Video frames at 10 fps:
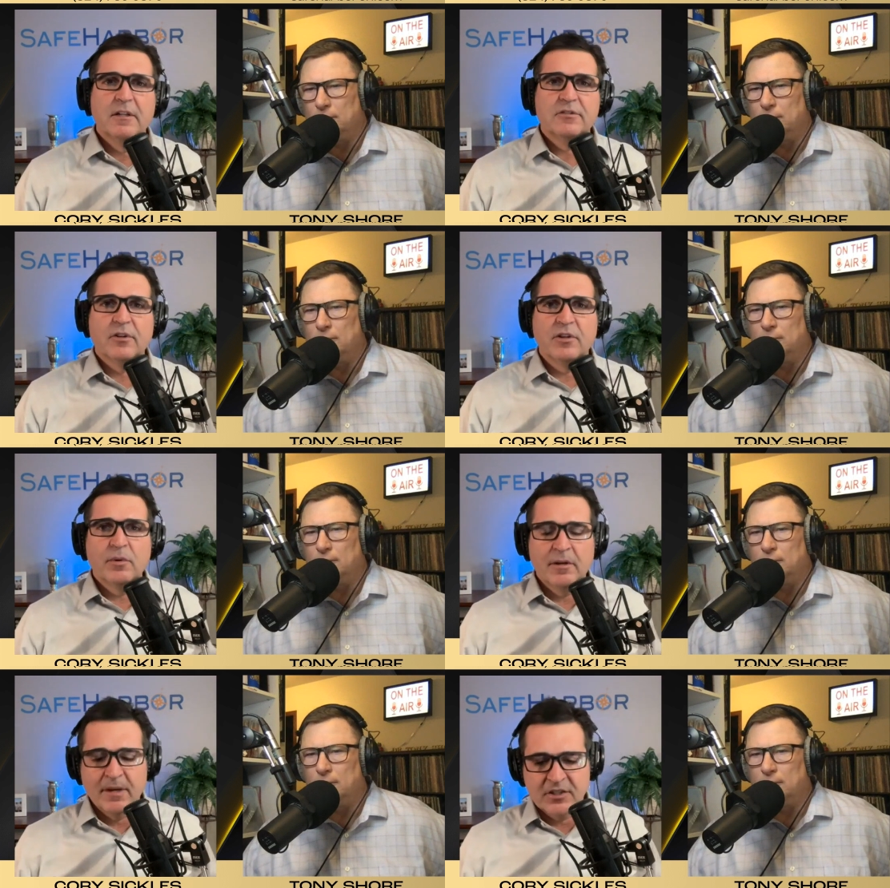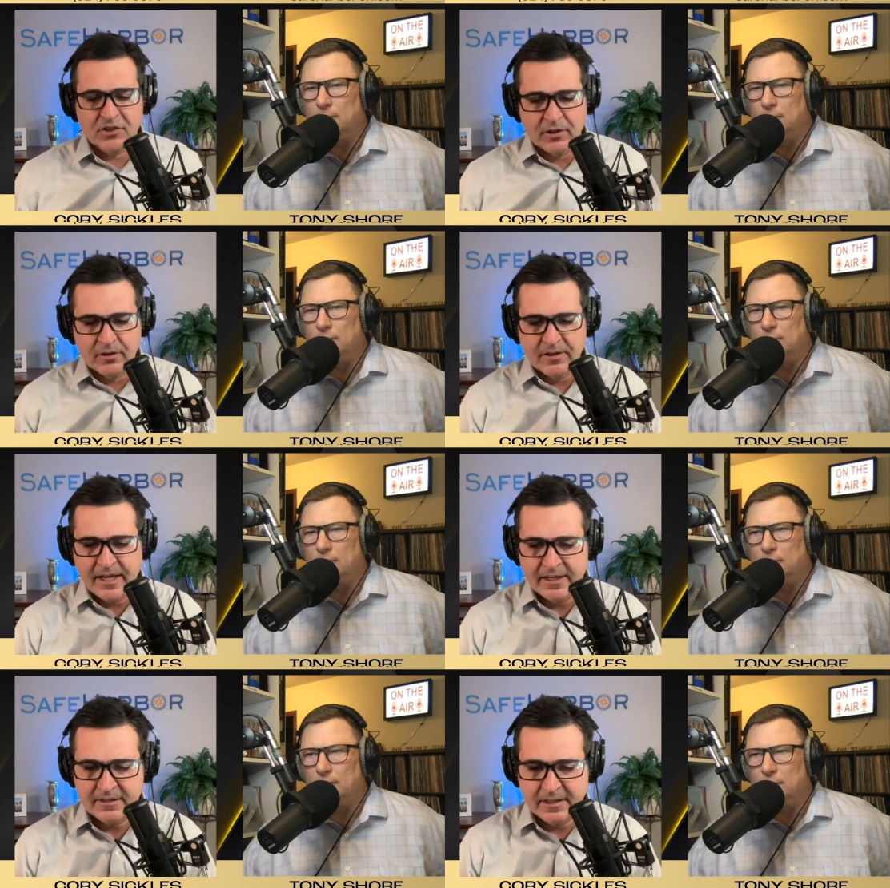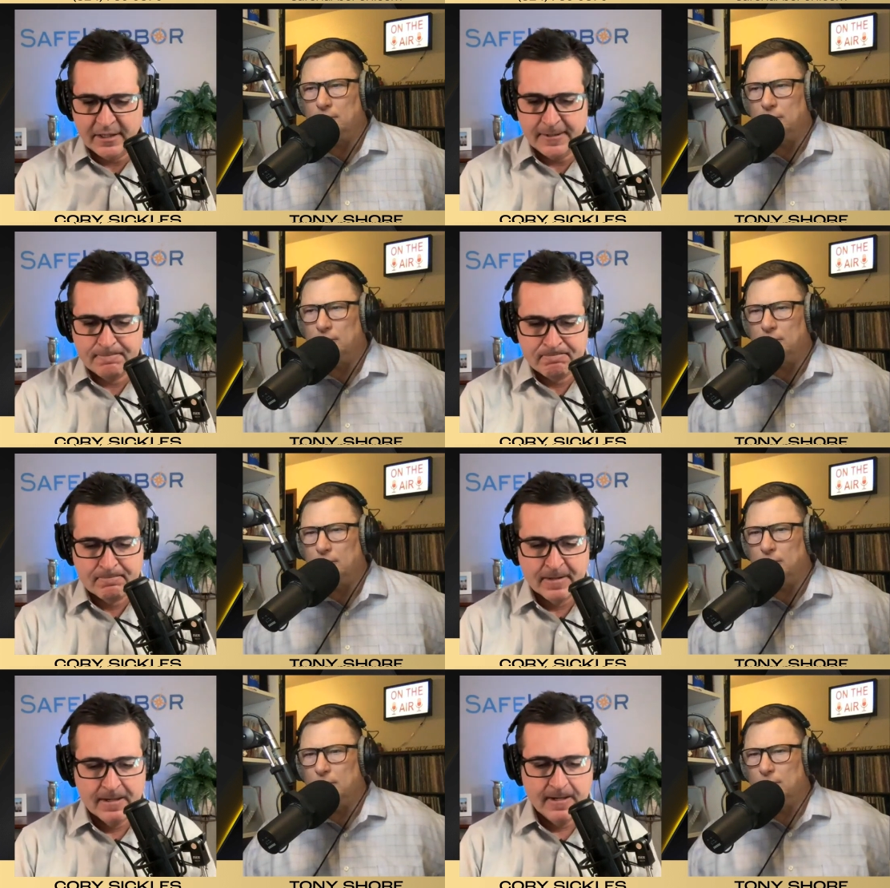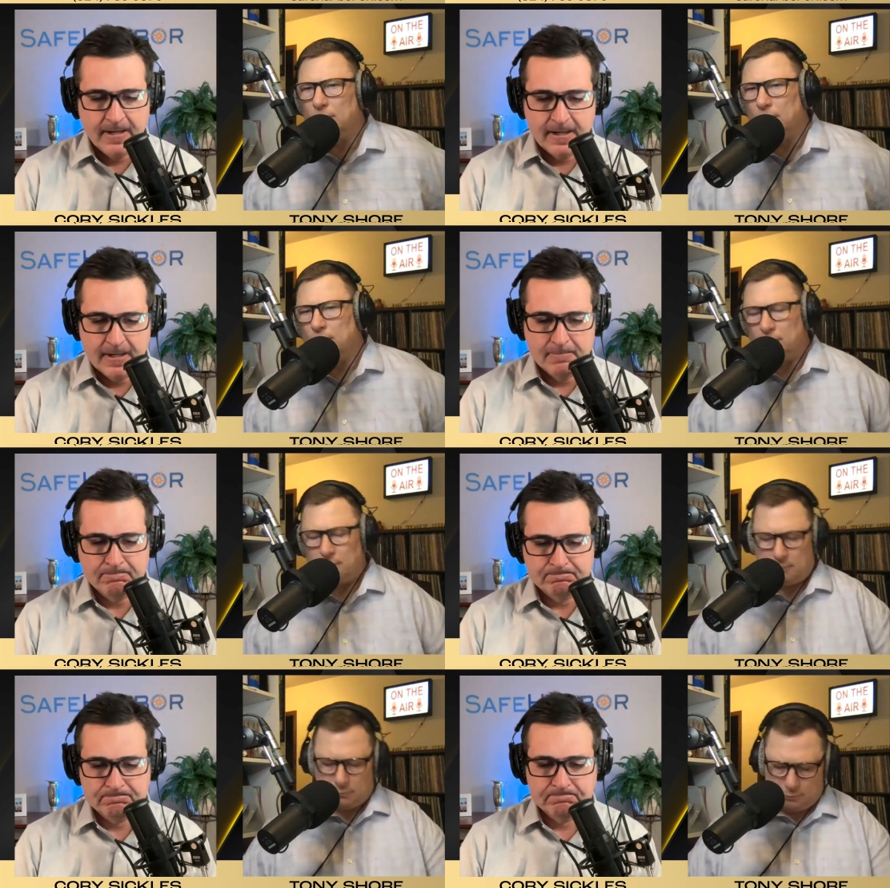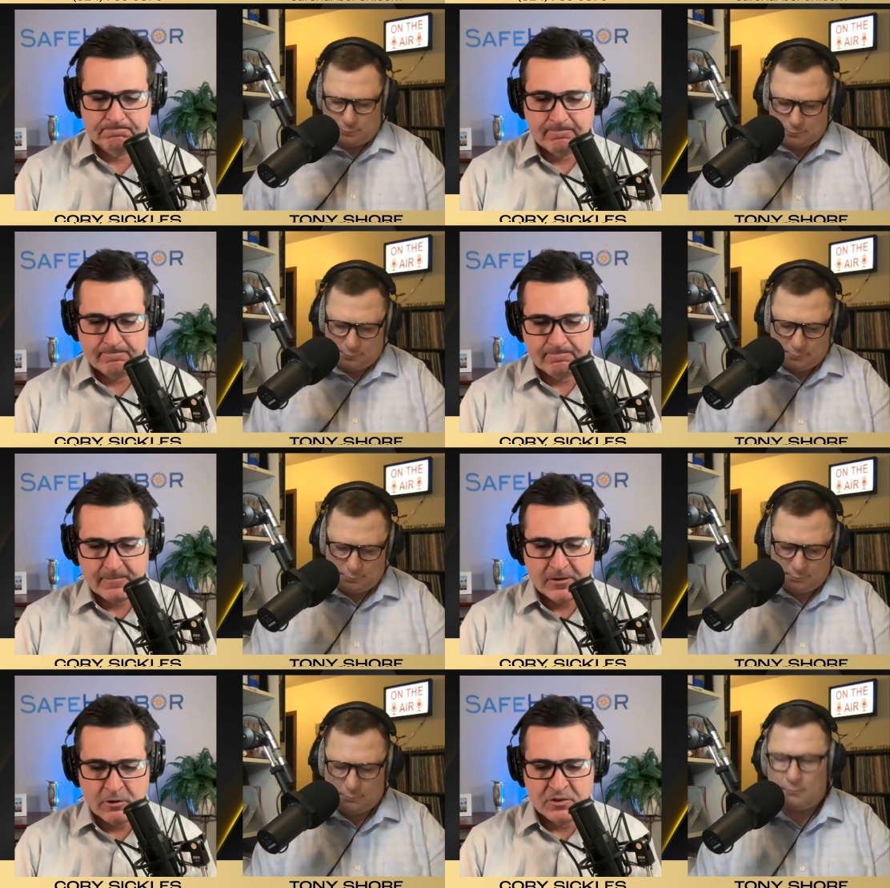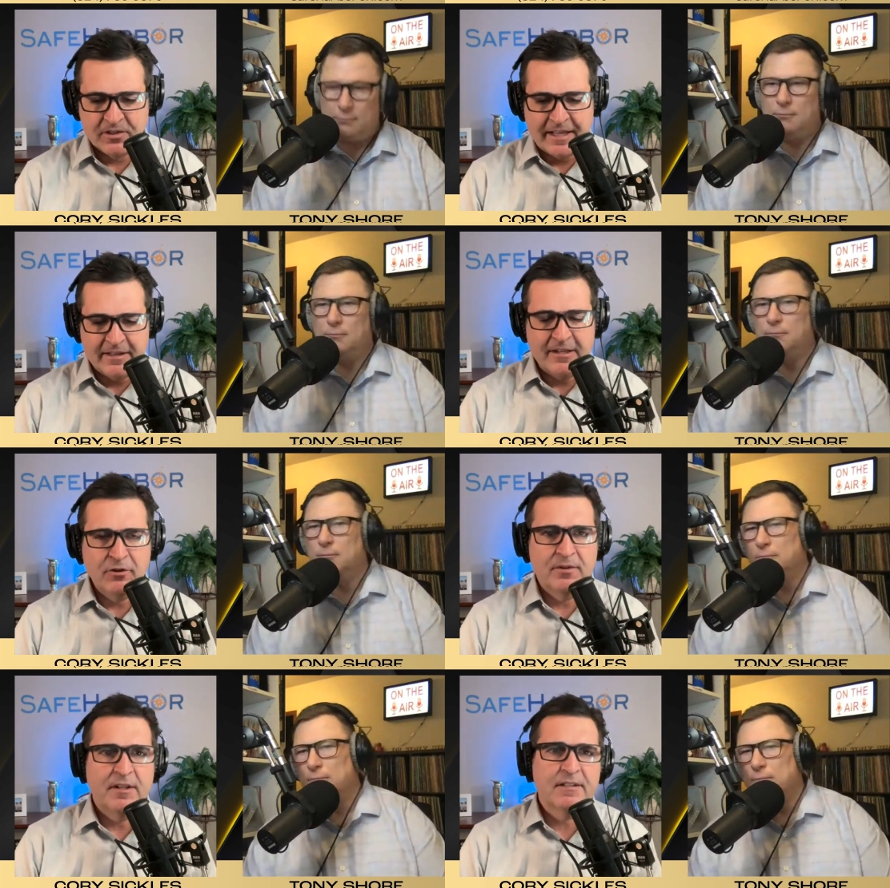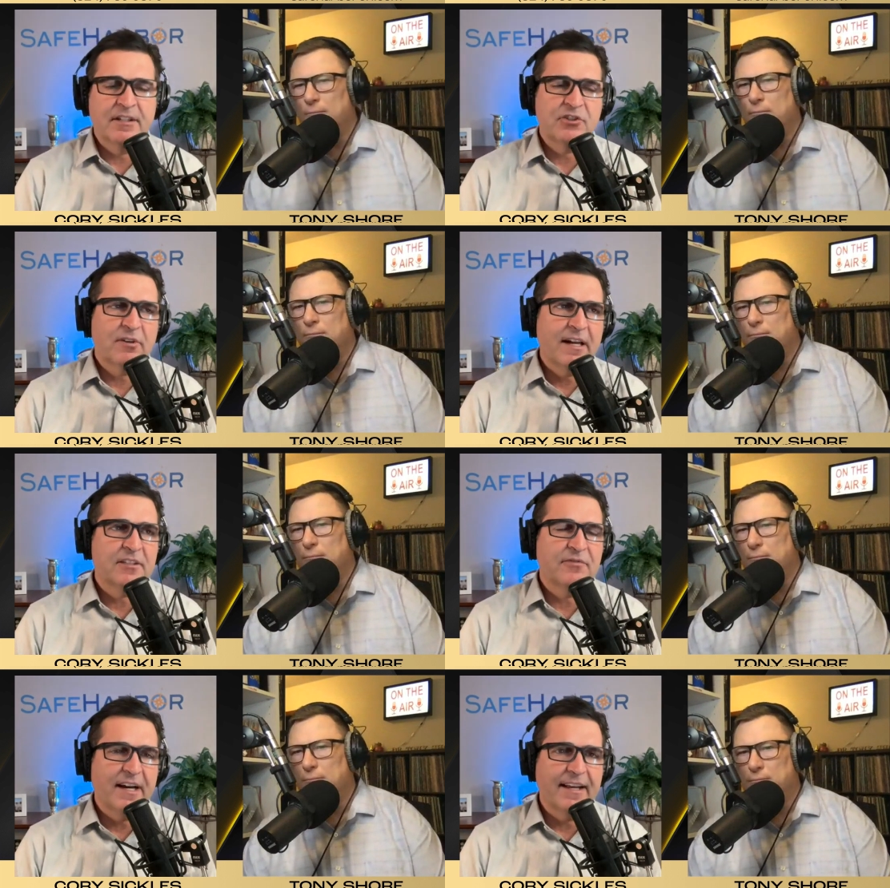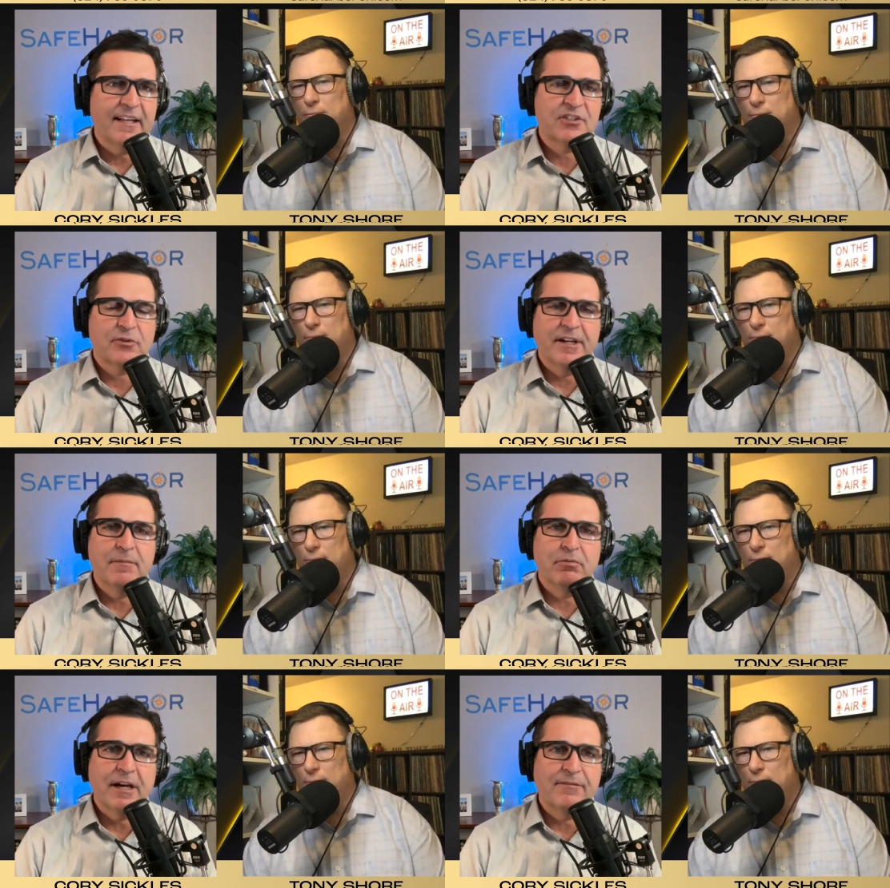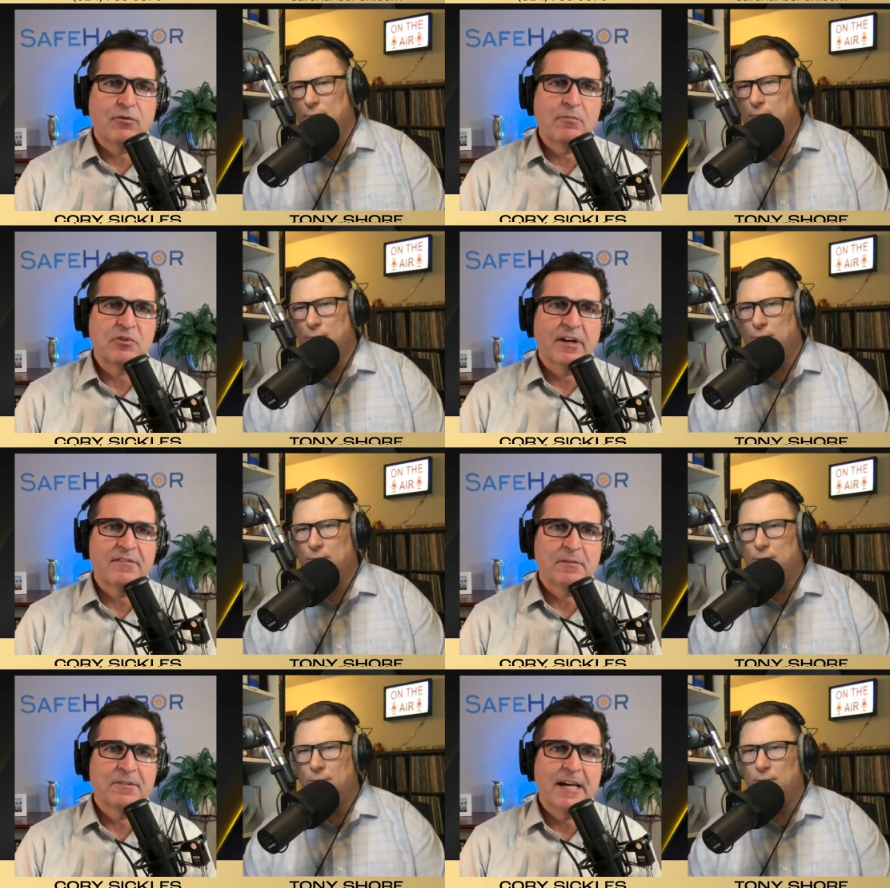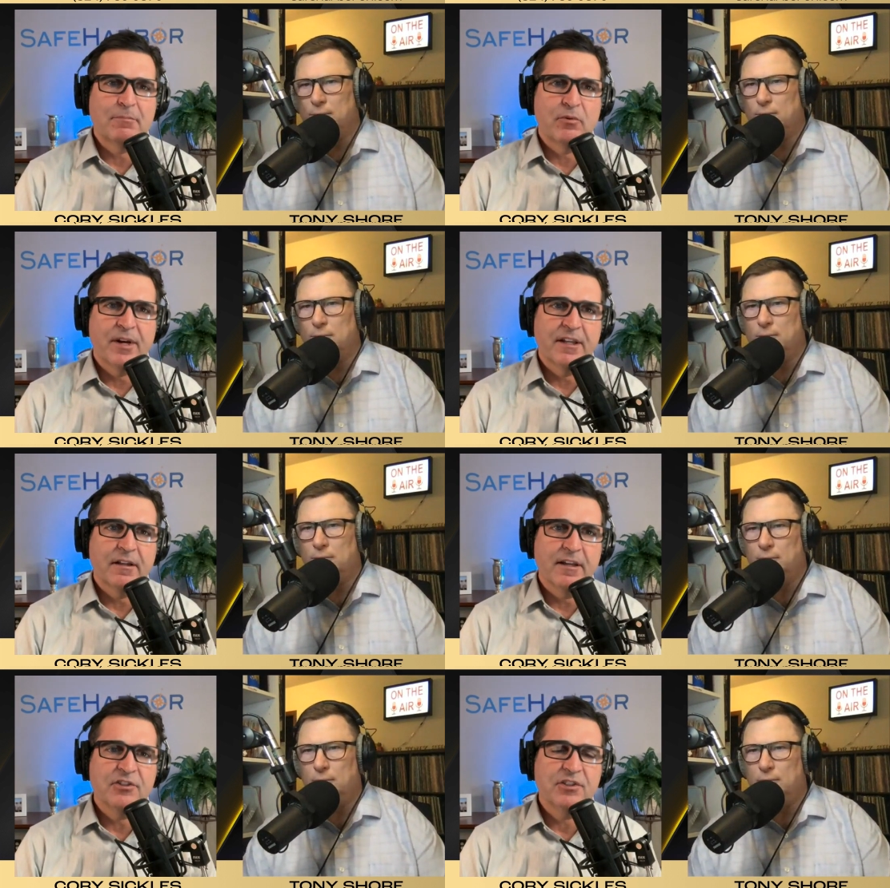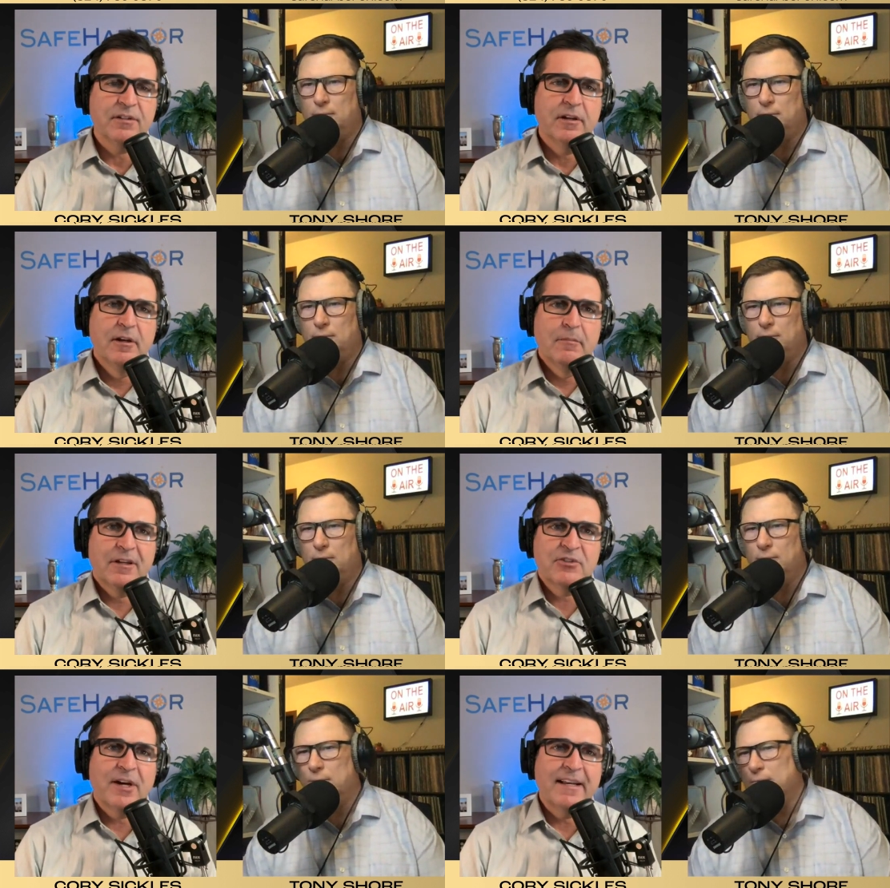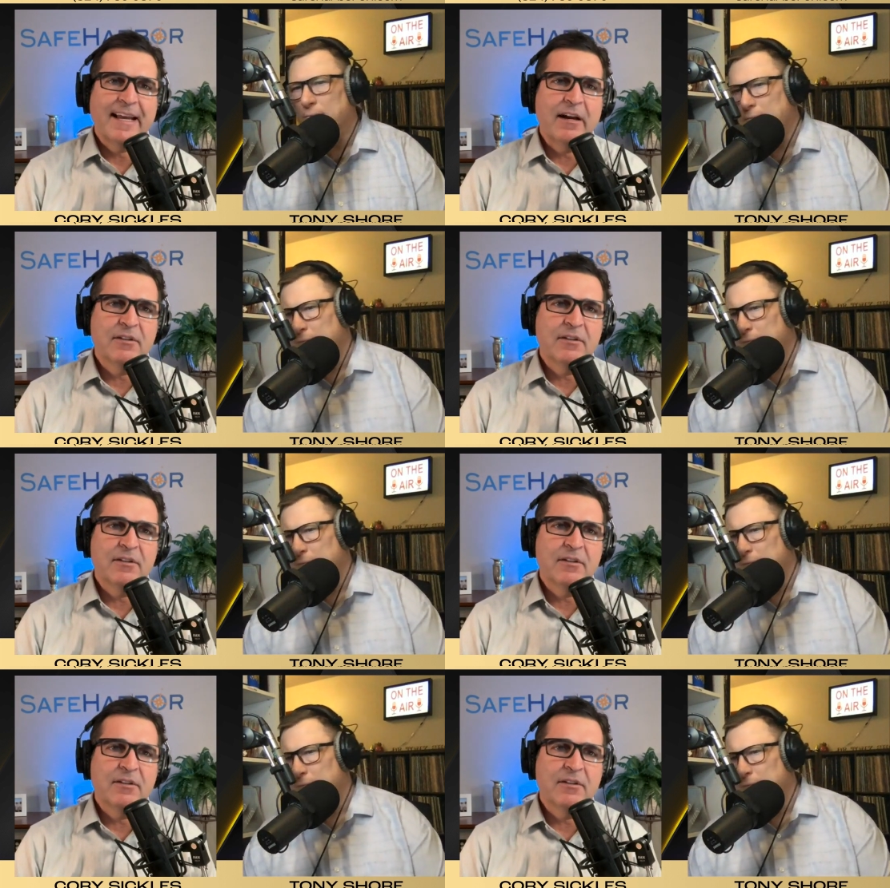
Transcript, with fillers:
Speaker 1: So you want to make sure that uh, um, those that, that new decentralized finance trading platforms are going to have some type of regulation, because right now